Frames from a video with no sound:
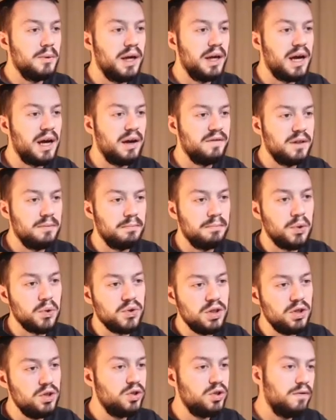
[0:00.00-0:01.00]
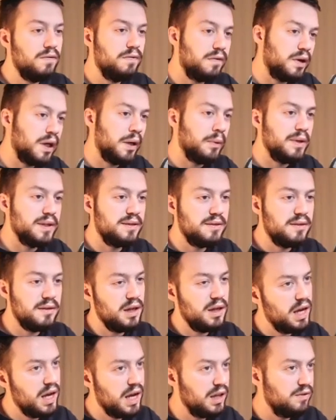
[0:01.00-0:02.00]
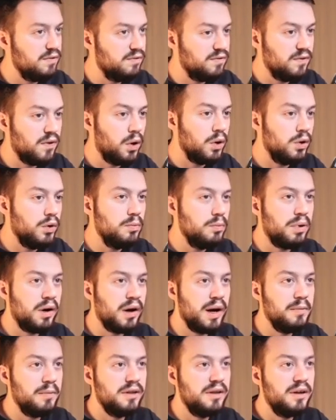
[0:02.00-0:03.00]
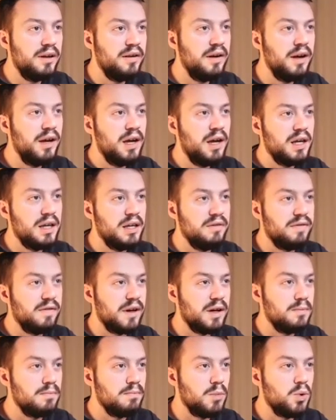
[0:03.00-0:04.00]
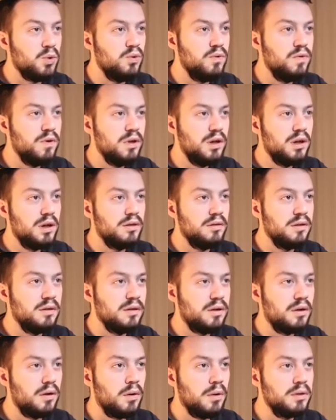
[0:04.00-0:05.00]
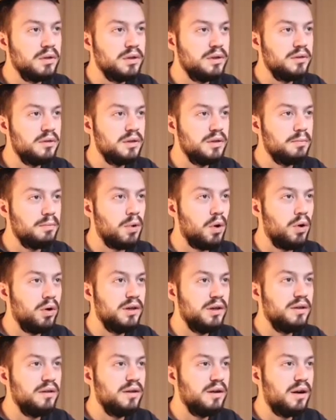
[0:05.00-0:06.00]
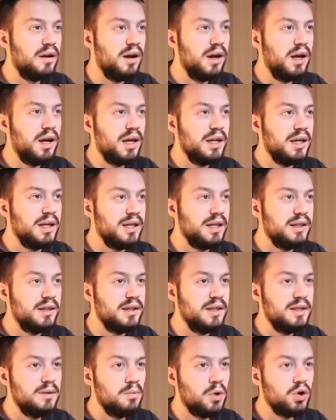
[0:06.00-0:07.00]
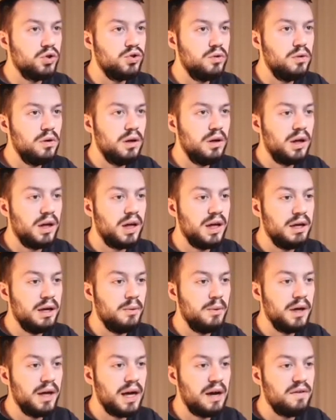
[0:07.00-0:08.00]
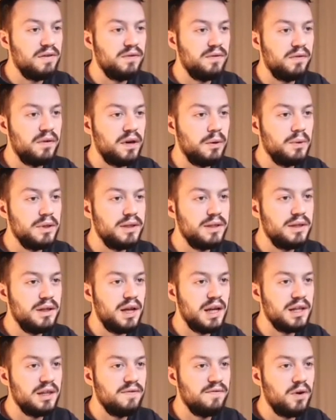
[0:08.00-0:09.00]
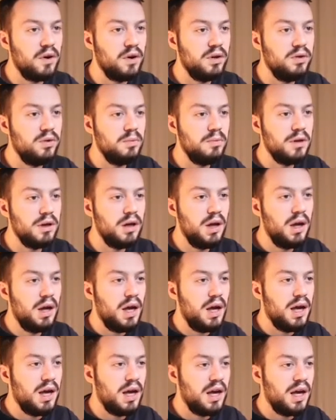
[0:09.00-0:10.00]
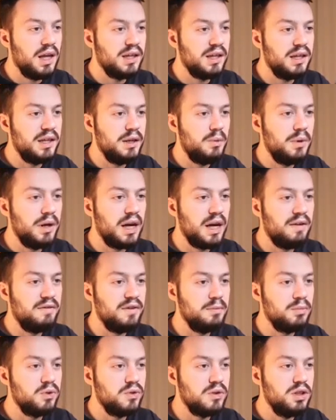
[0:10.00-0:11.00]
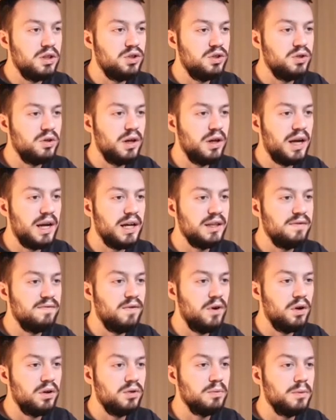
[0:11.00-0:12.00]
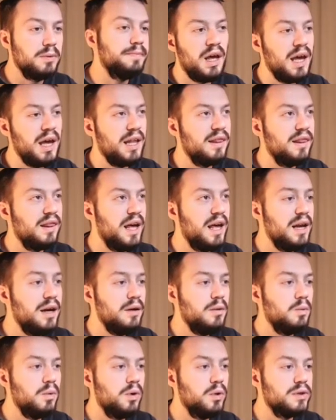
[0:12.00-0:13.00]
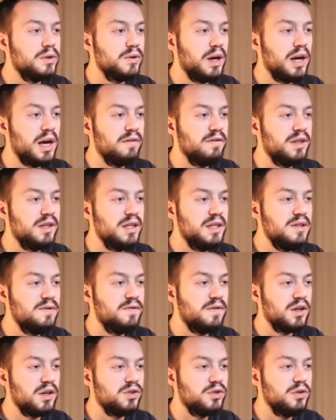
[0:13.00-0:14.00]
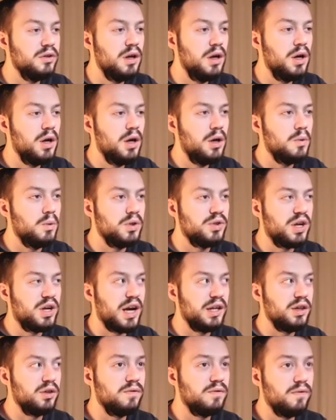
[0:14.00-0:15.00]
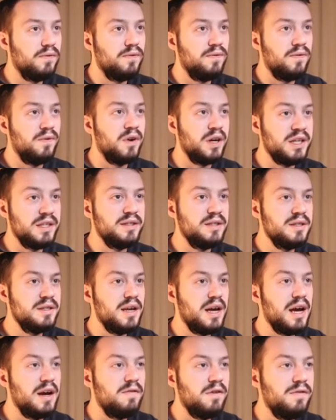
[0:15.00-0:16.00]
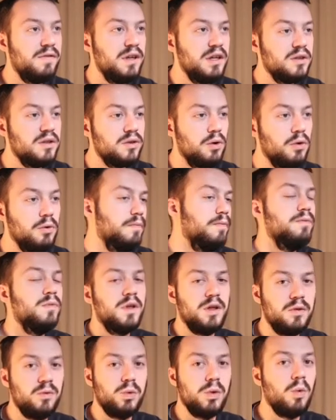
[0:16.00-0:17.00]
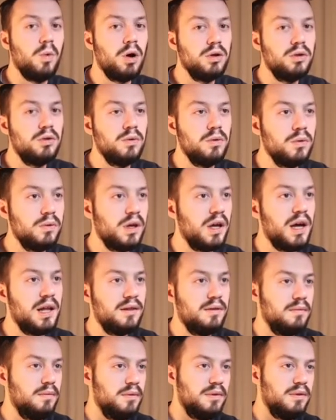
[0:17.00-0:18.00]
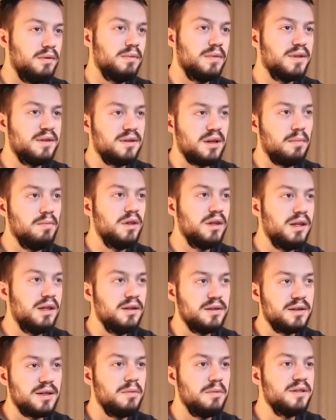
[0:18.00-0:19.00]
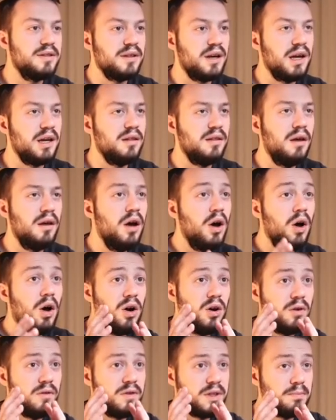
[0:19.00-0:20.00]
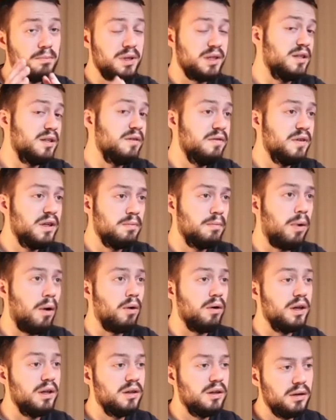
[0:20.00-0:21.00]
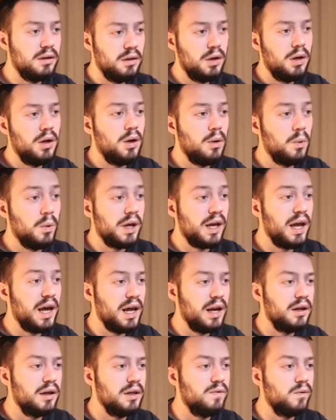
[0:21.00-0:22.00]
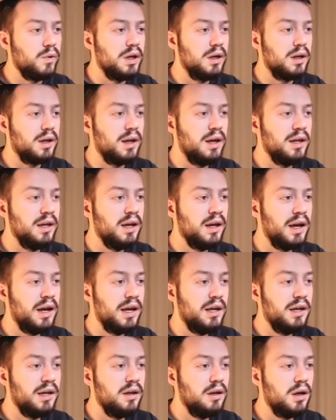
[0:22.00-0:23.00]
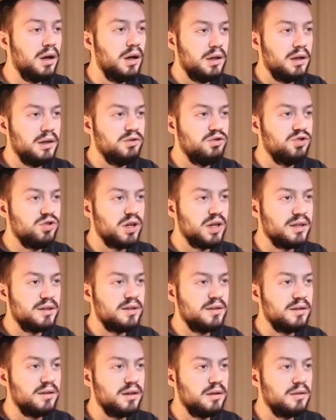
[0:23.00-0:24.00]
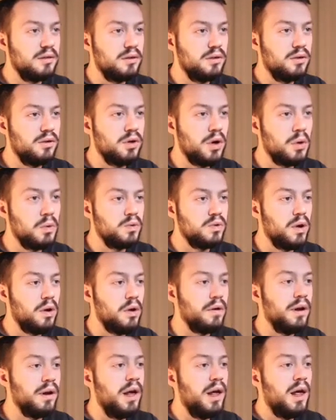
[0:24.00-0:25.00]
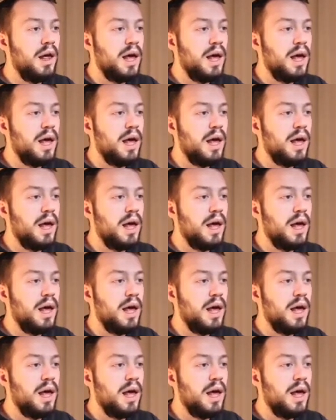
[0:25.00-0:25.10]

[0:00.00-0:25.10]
we have the position, frequency, and volume parameter. If I move the cursor, the pointer, in this module, here we have the frequency and the volume, and here we have the position and the volume. And then we also have this function, which kind of freezes everything. So if we want to look at some data, some insight of a specific point, we can. If we click again, it just uh, goes on.